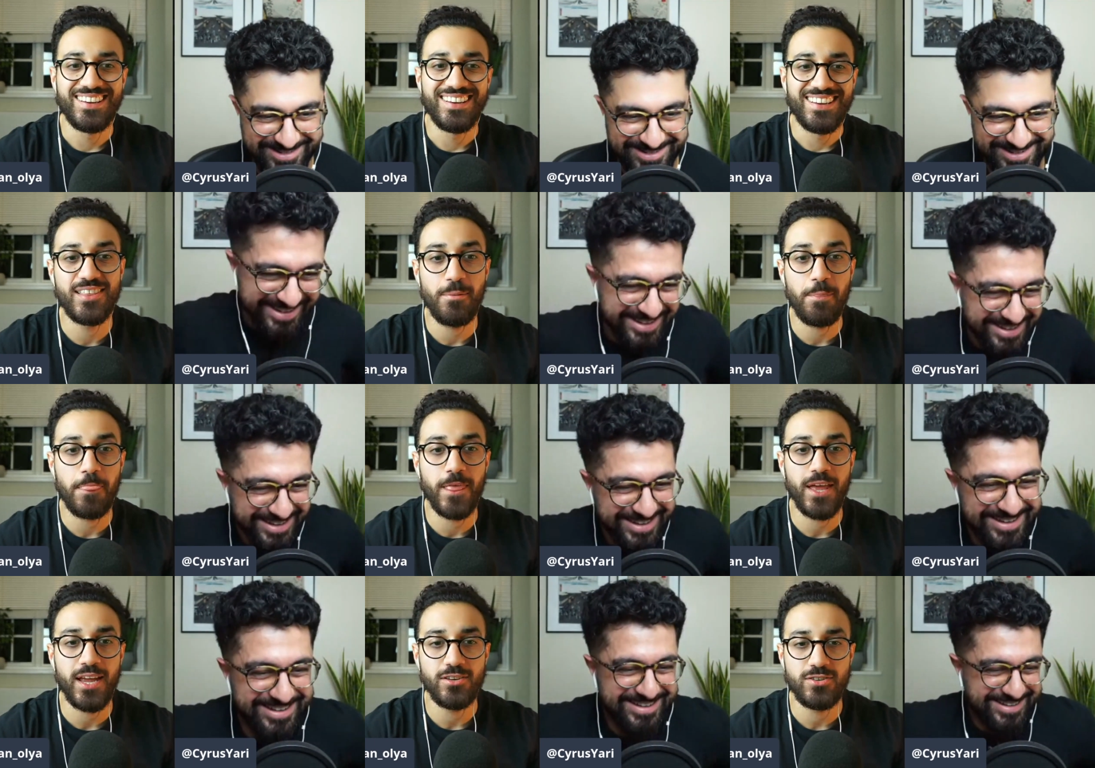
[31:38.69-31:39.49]

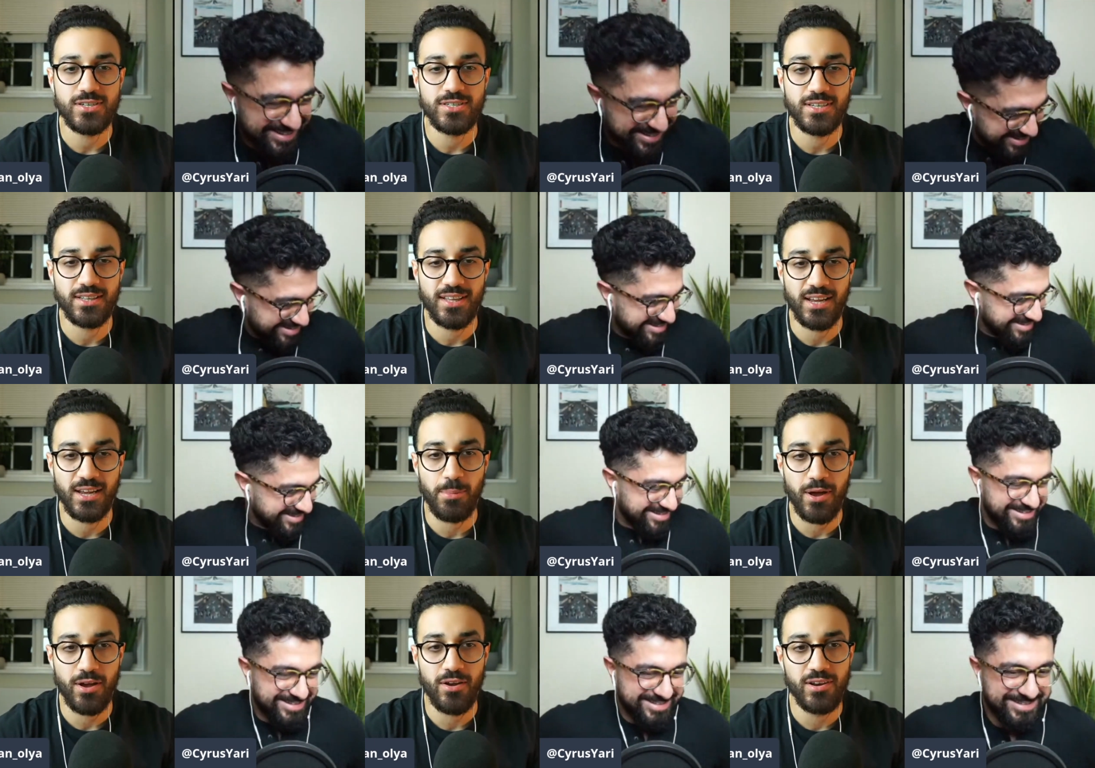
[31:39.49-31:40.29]
Speaker 1: The interesting thing
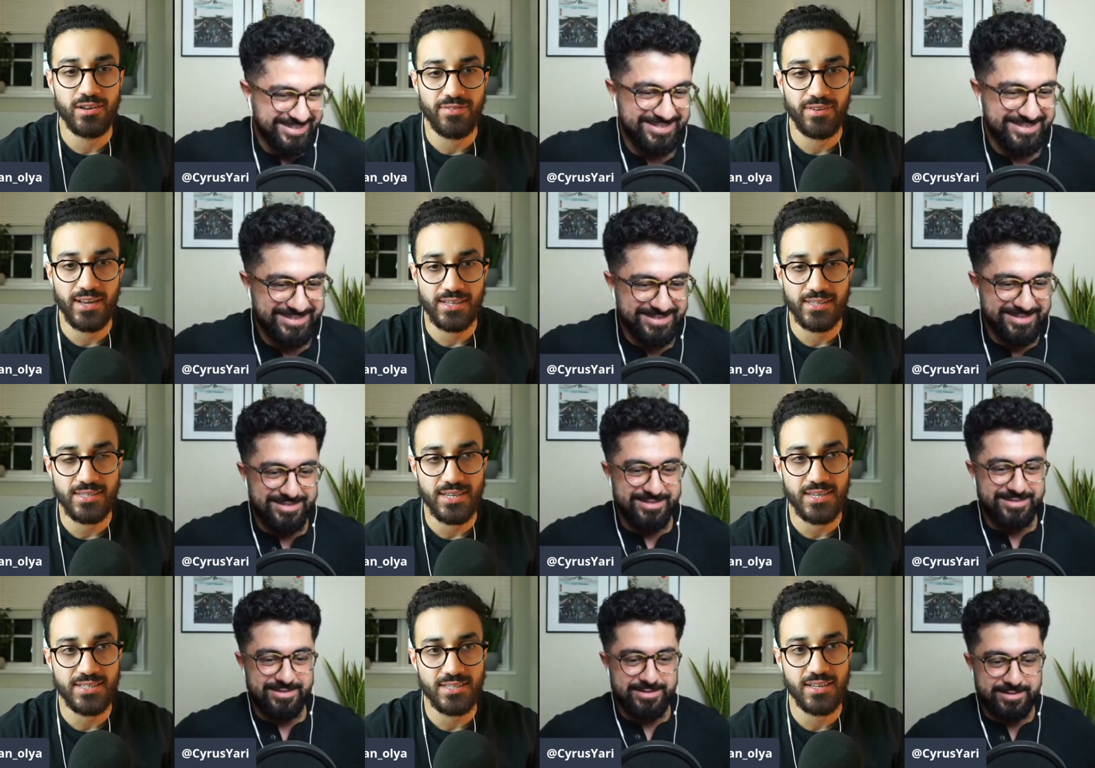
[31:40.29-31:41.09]
about OnlyFans
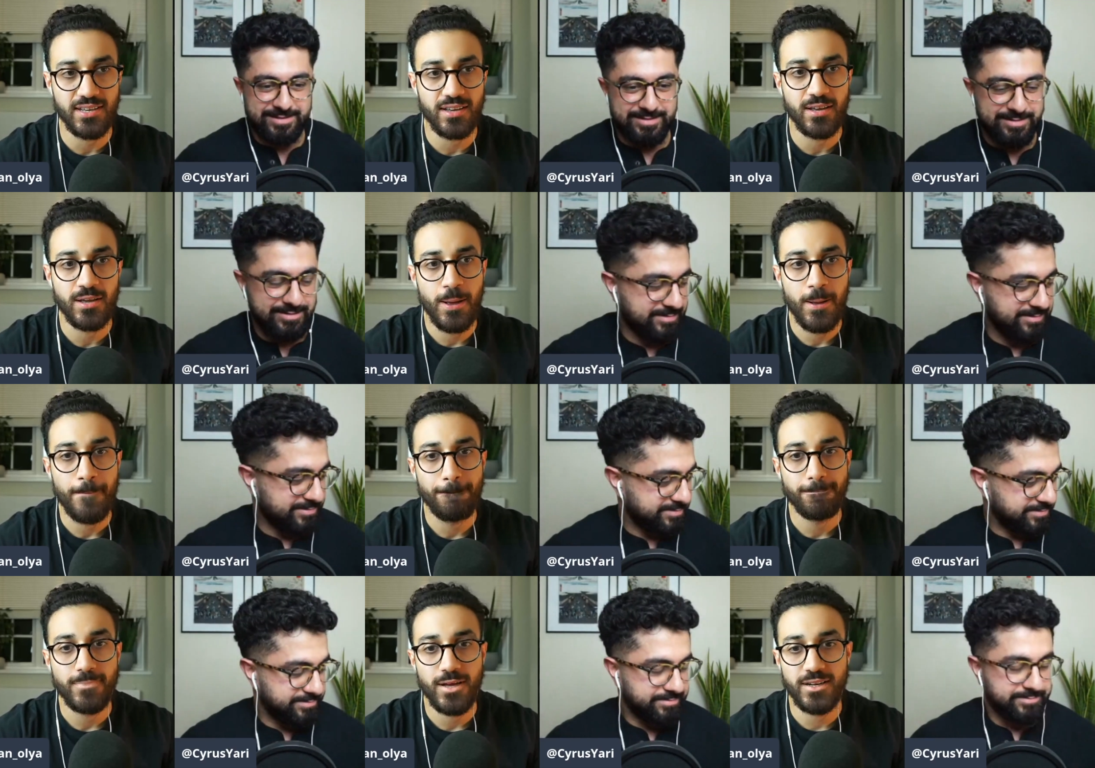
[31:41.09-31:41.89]
is that
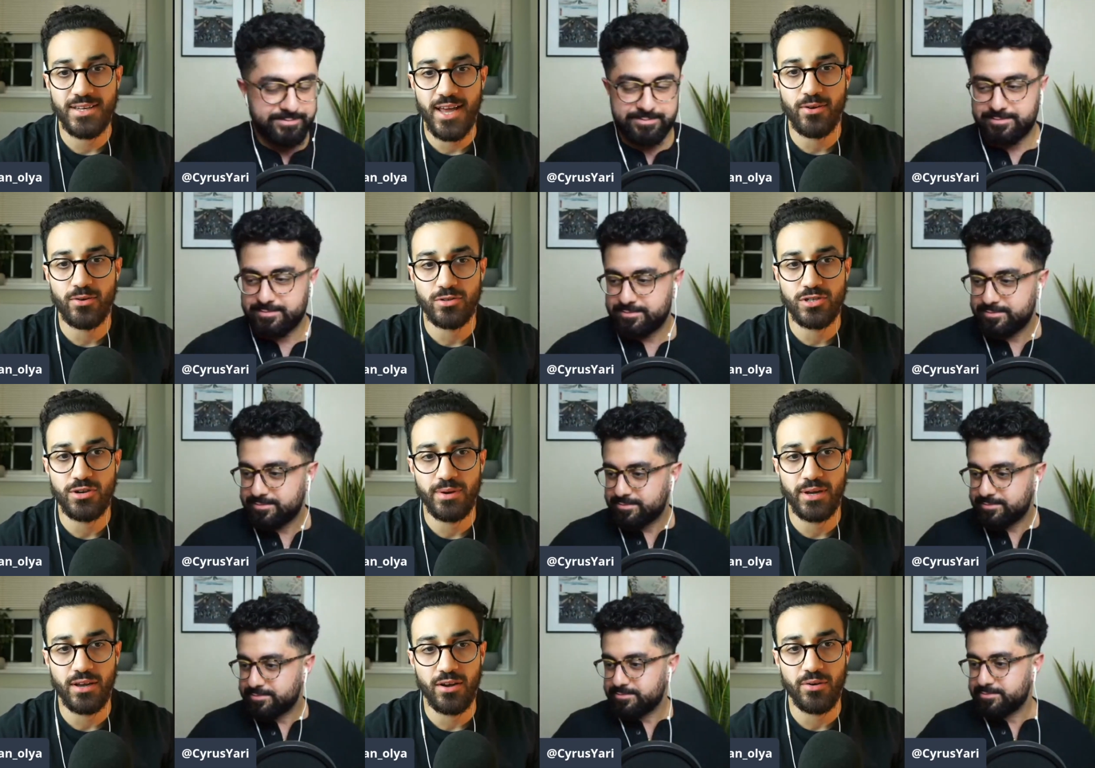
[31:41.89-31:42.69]
a day or two
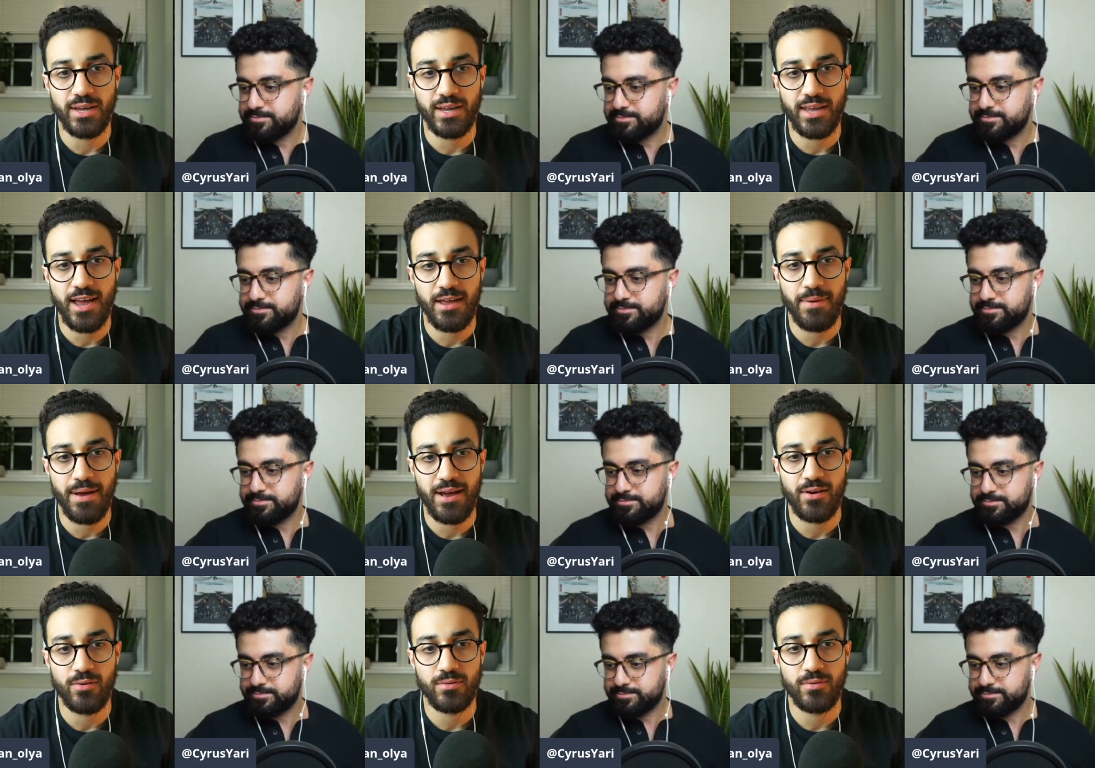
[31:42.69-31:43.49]
ago it came
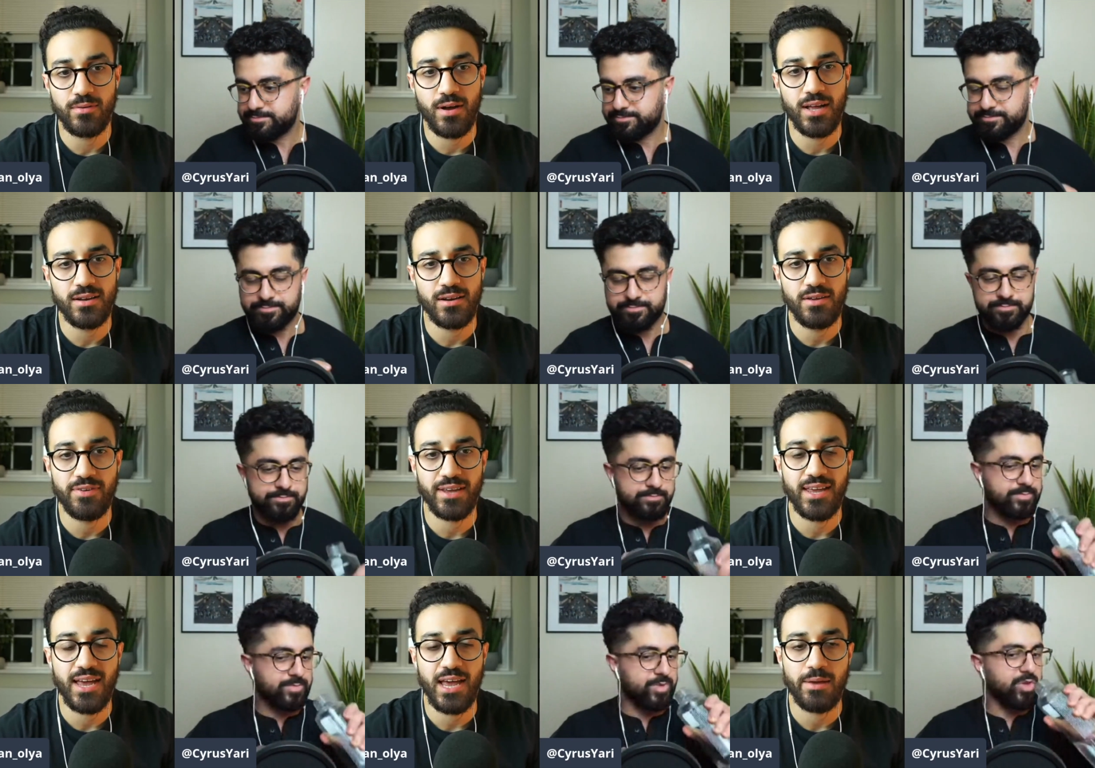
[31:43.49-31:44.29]
out, I don't know if
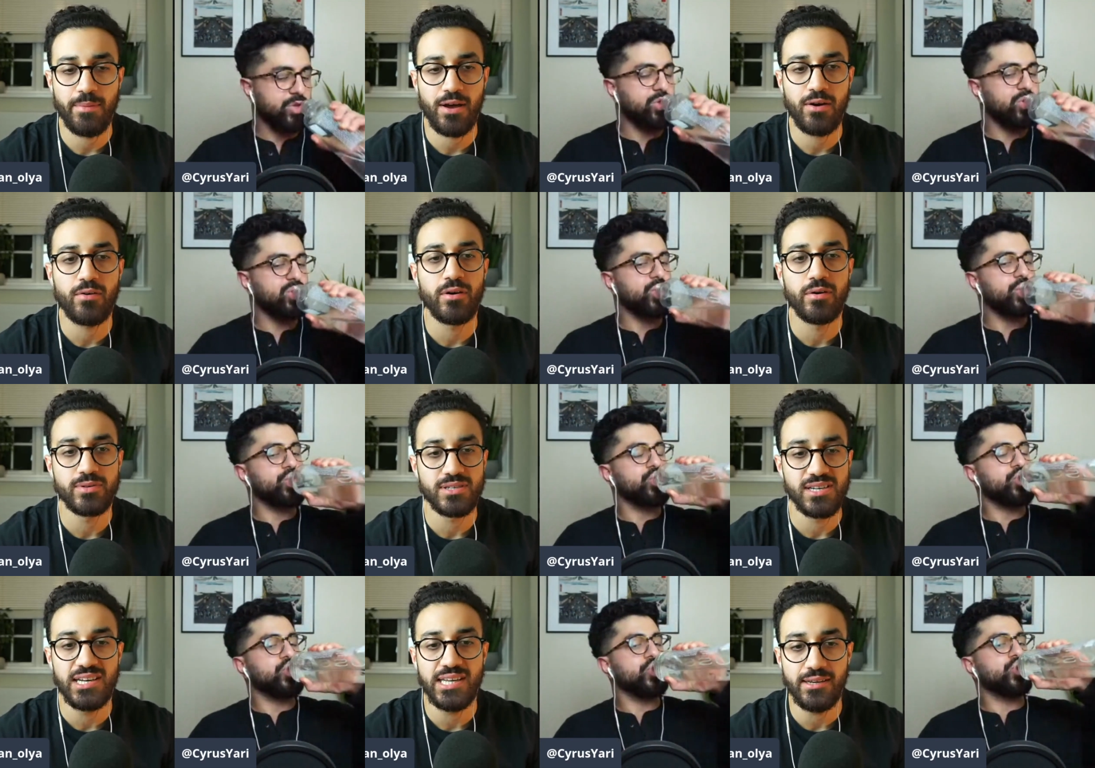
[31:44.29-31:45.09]
it came out or it
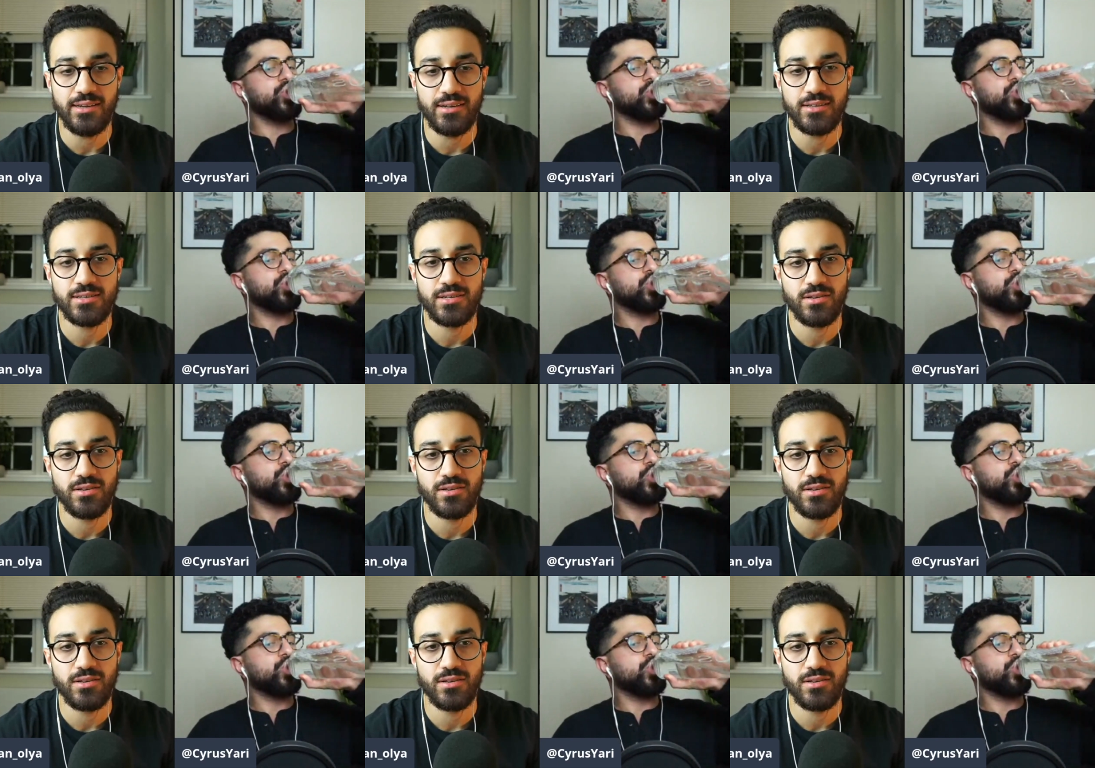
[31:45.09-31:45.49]
was leaked,